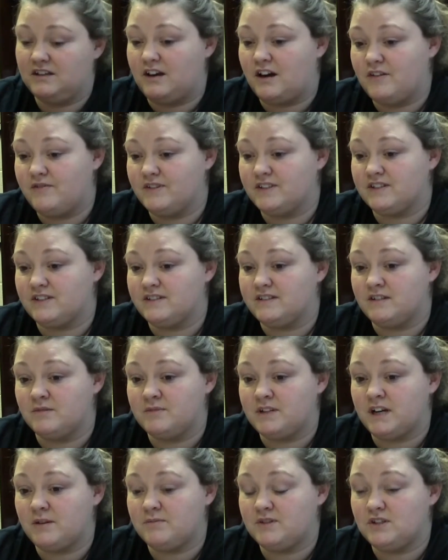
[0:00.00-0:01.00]
obviously
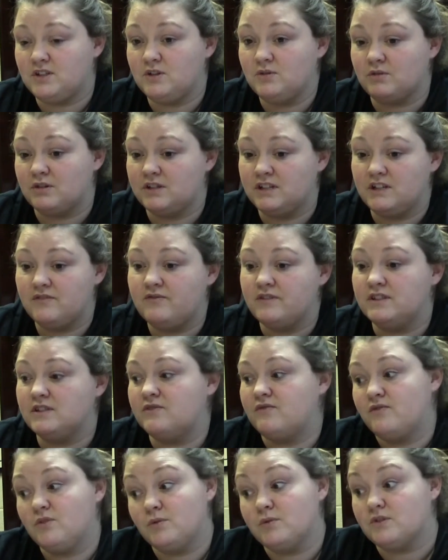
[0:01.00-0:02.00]
sometimes too her
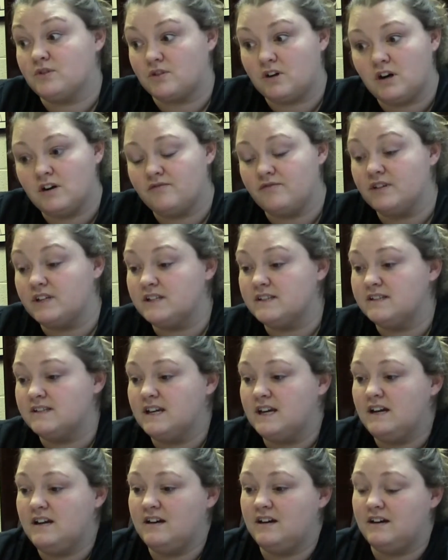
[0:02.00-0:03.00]
defense fuels her offense.
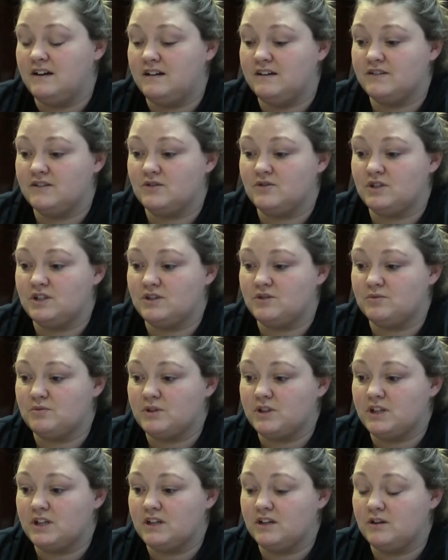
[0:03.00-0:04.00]
So she's
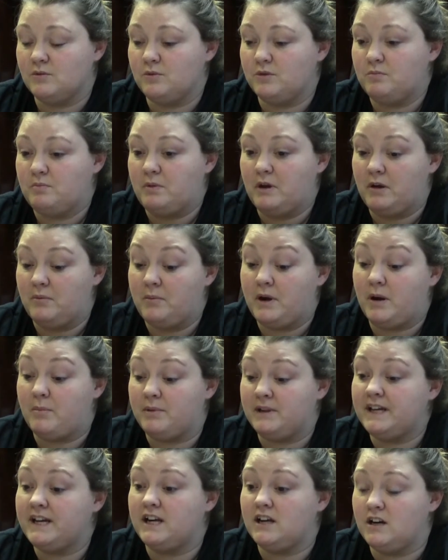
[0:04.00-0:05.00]
really good about
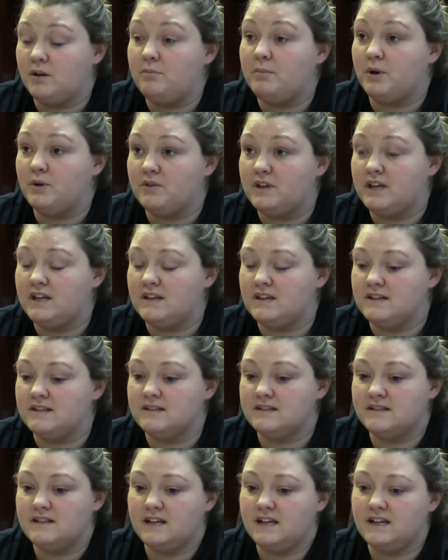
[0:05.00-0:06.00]
playing on both
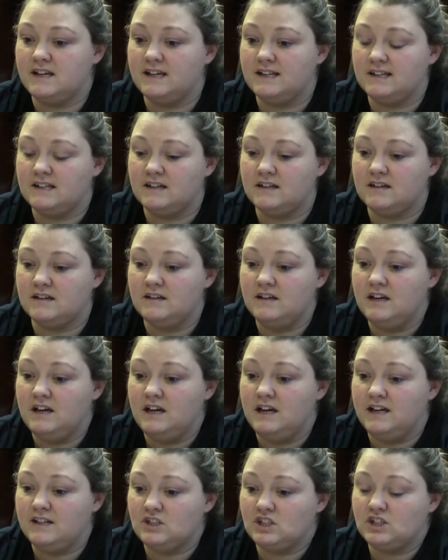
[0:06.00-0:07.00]
ends,
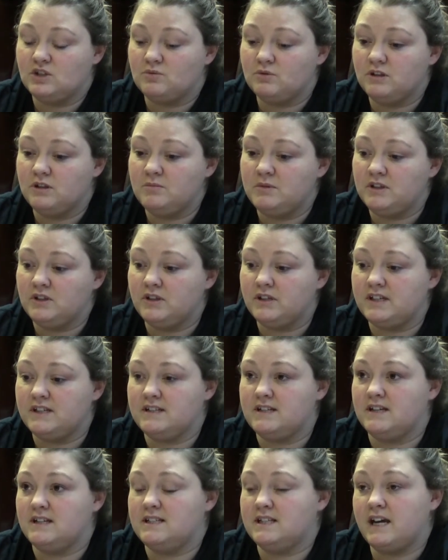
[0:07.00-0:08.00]
and she's really been looking
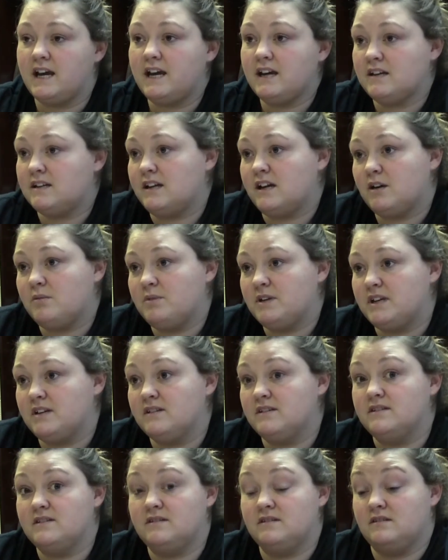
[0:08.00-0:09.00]
to attack now
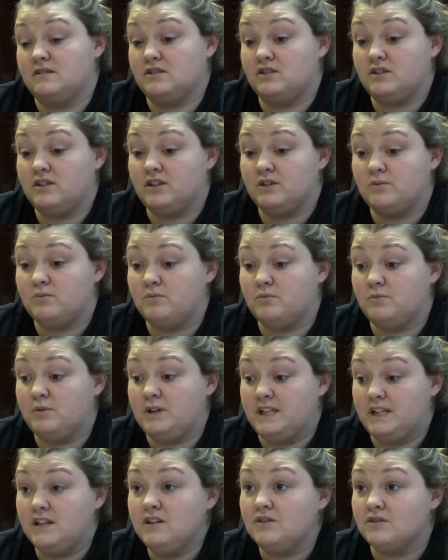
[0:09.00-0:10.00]
because
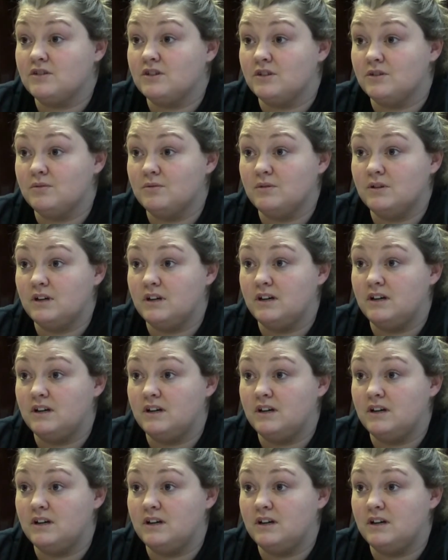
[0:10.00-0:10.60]
we need her to,